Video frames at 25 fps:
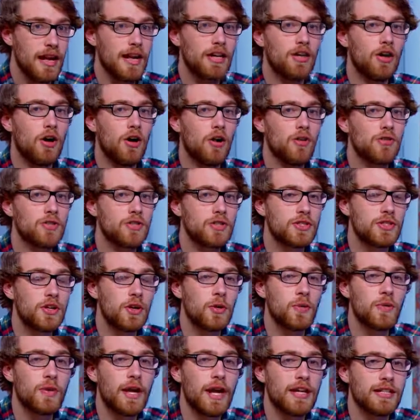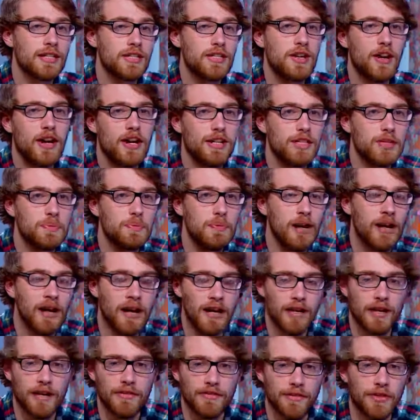And also that's caused by
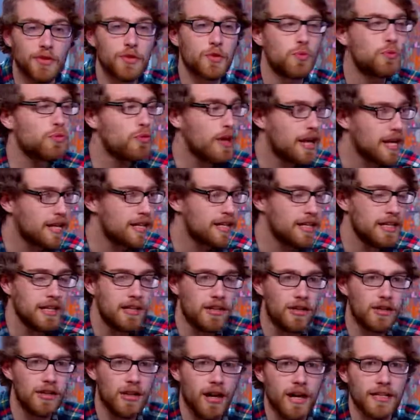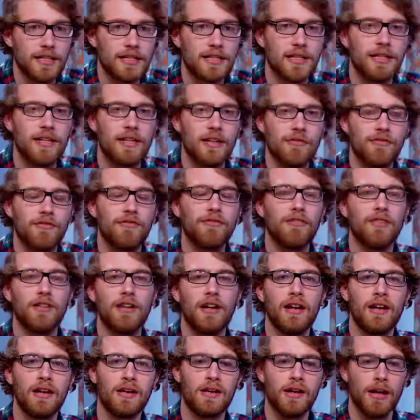if it's raining a lot and it
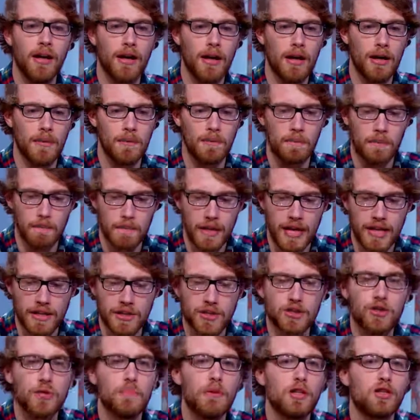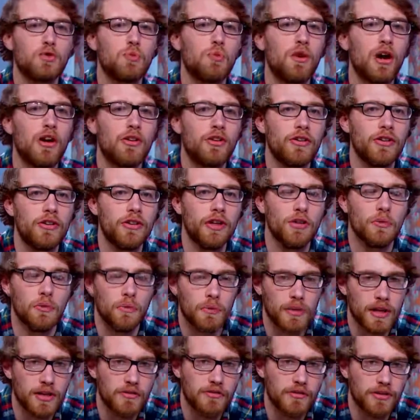makes too much water in a
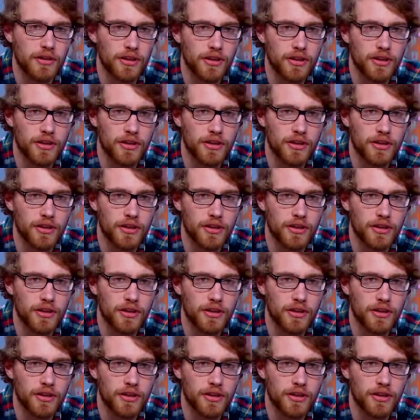river.